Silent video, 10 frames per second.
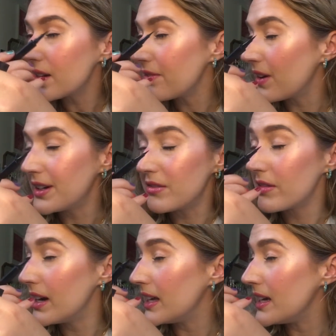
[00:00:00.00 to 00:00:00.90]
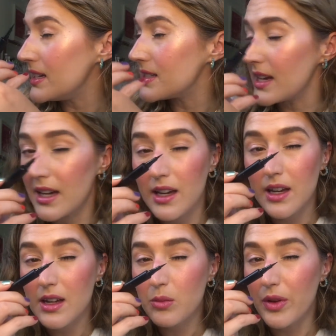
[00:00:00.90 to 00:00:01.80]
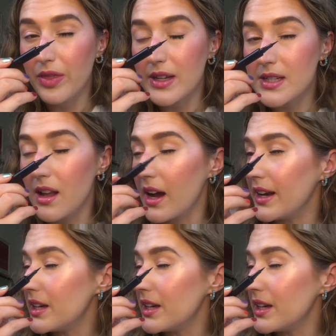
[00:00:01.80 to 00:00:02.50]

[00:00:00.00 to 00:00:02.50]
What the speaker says: I find it really easy with this liner.